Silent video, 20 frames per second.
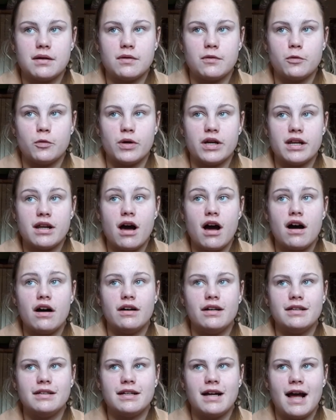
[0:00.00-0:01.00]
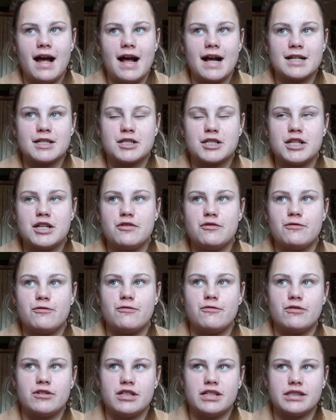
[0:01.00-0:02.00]
when I actually
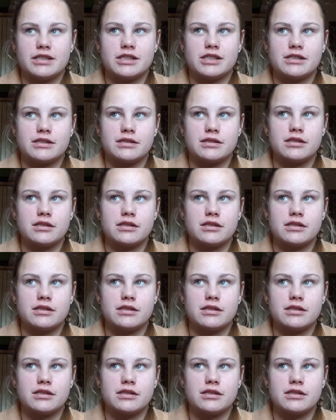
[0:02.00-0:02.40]
first